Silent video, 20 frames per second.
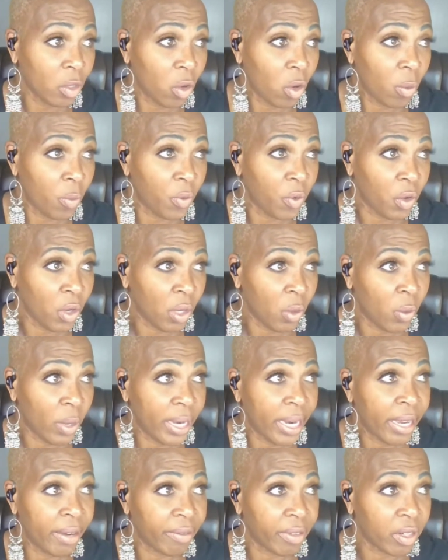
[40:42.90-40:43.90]
Hopefully,
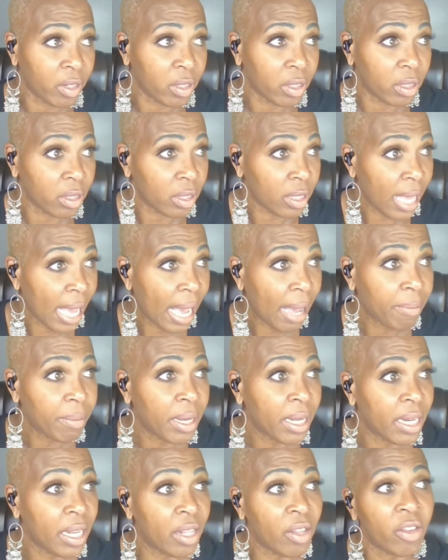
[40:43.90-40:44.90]
whatever is
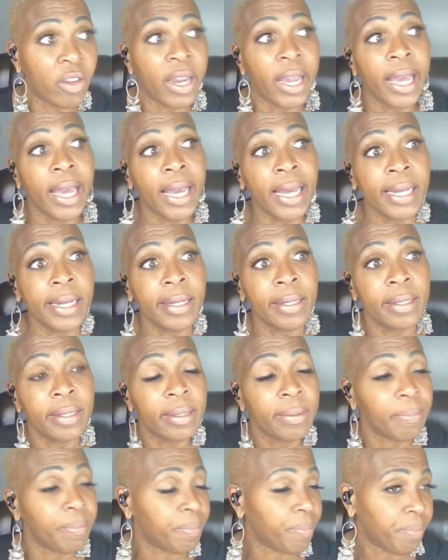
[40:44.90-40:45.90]
happening in your
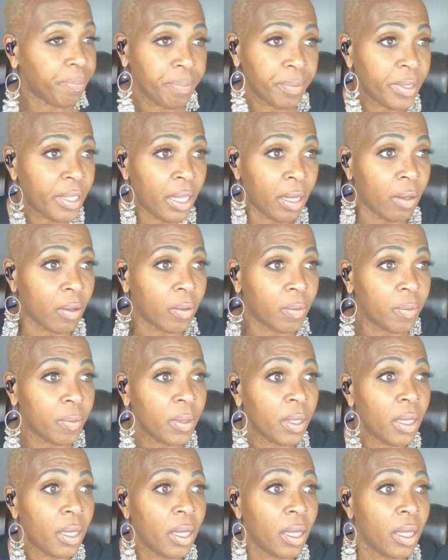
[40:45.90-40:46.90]
head,
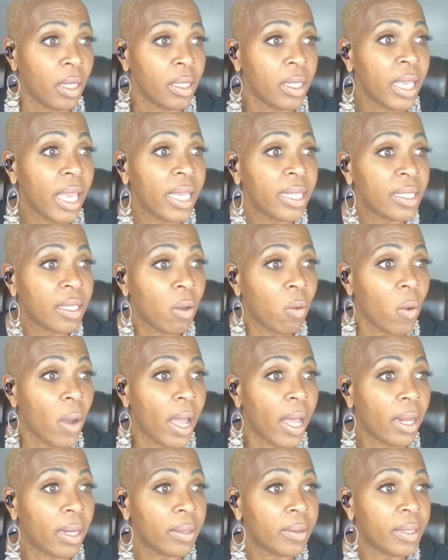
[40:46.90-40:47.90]
takes a
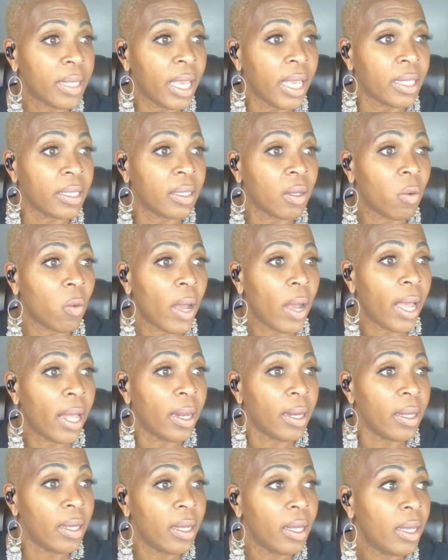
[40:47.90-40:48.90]
while.
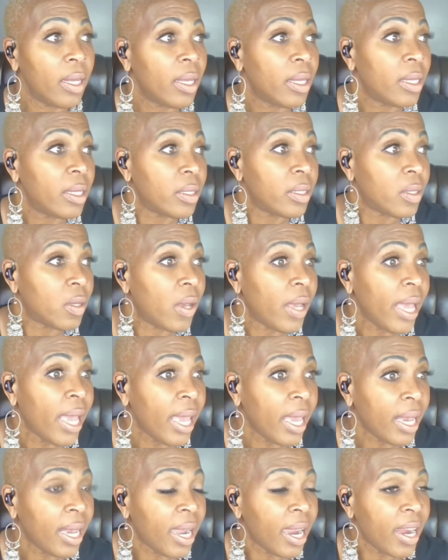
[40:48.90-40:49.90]
So,
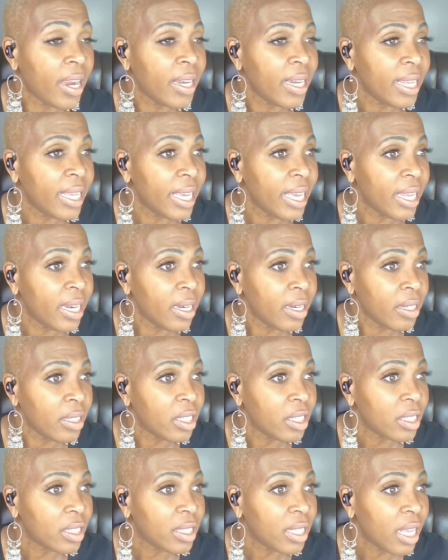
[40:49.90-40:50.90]
hey, Carlene,
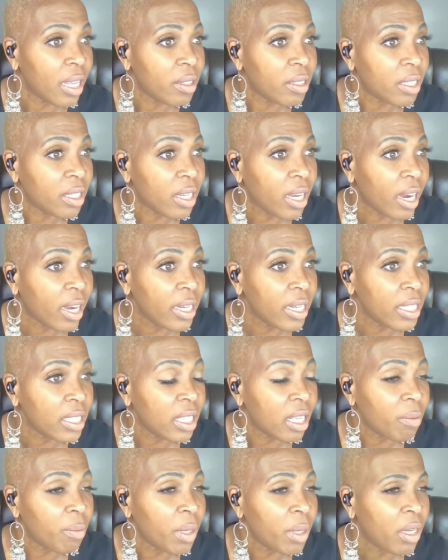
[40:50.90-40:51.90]

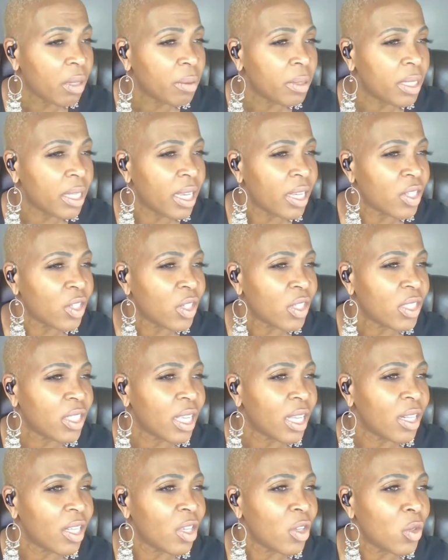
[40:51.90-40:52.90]
Carlene said, big up Stacious,
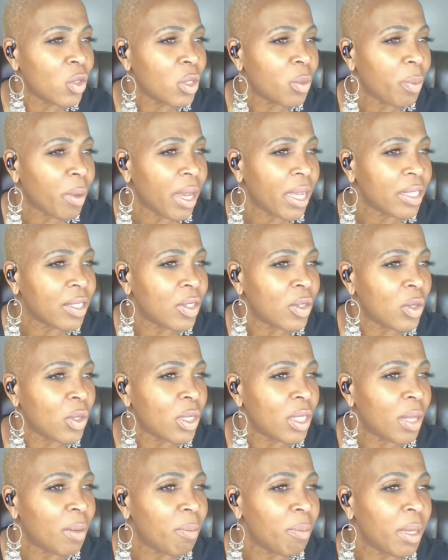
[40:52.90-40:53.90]
St. Hughes past
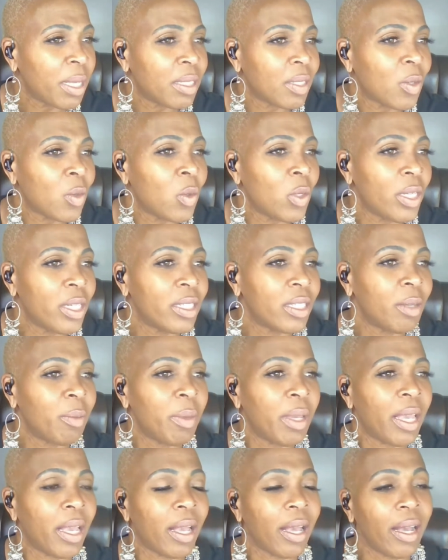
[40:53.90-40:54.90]
student, best school in
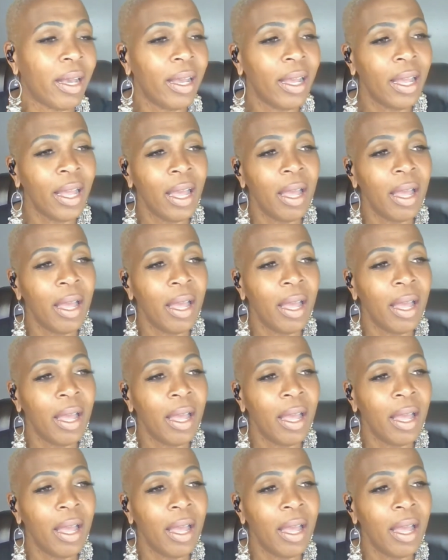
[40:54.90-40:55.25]
Jamaica.